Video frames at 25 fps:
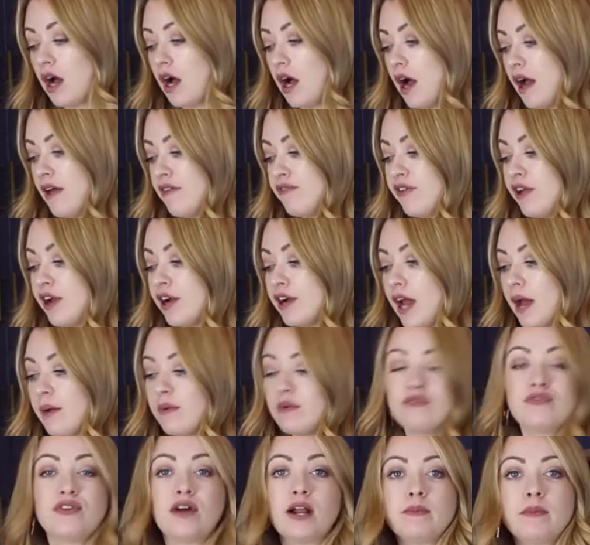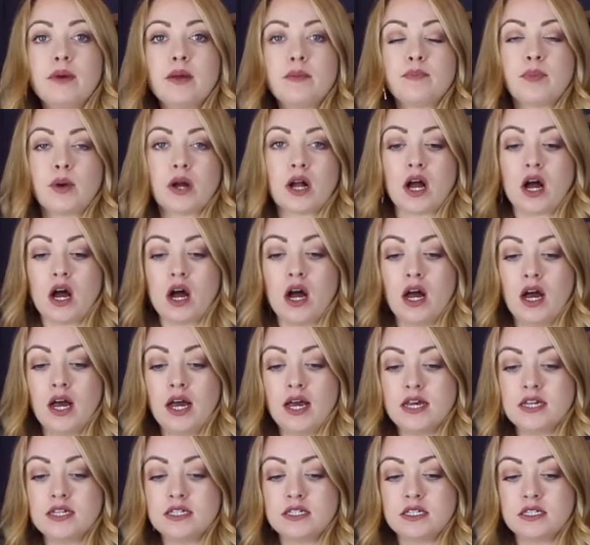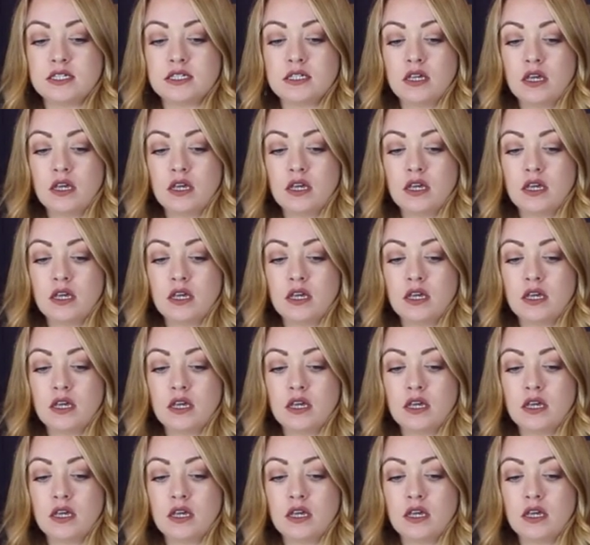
I figured I would film it because